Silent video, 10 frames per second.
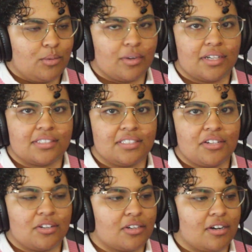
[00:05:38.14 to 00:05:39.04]
We gotta
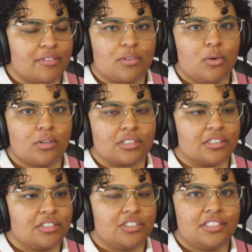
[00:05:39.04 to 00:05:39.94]
steer her off
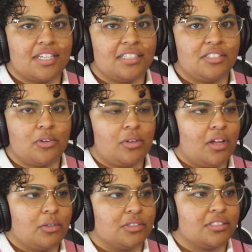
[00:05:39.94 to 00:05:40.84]
course. She's getting too
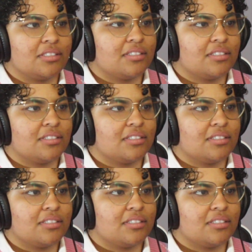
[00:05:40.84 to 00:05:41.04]
close.